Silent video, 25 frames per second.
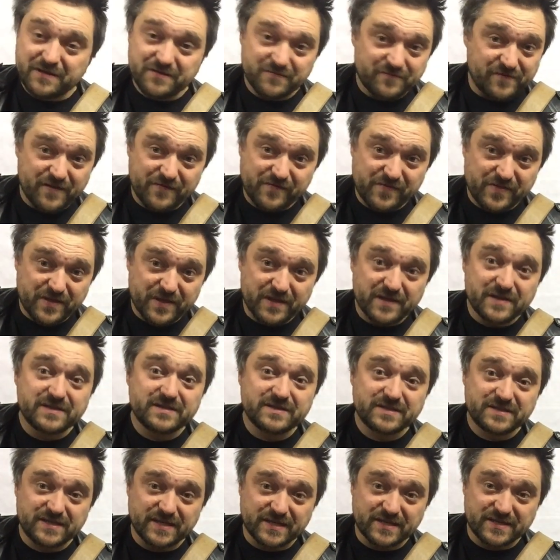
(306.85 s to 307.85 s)
5th,
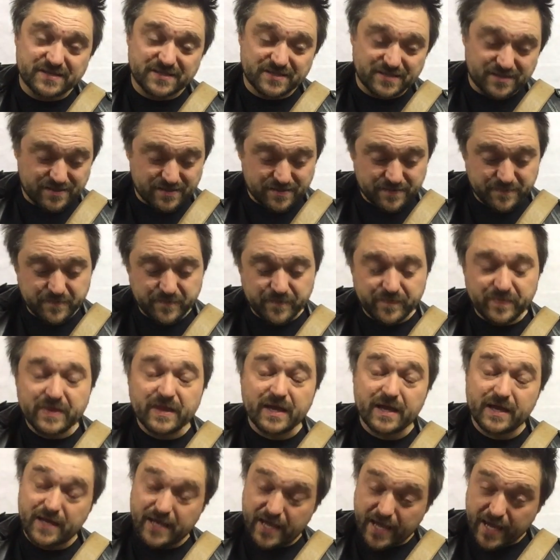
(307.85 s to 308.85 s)

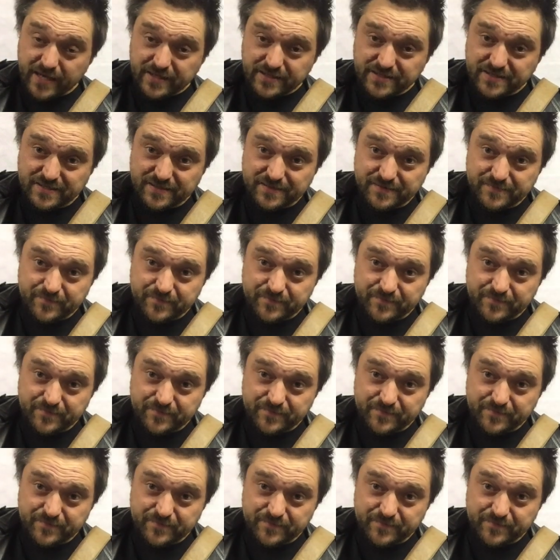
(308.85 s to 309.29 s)
6th, 8,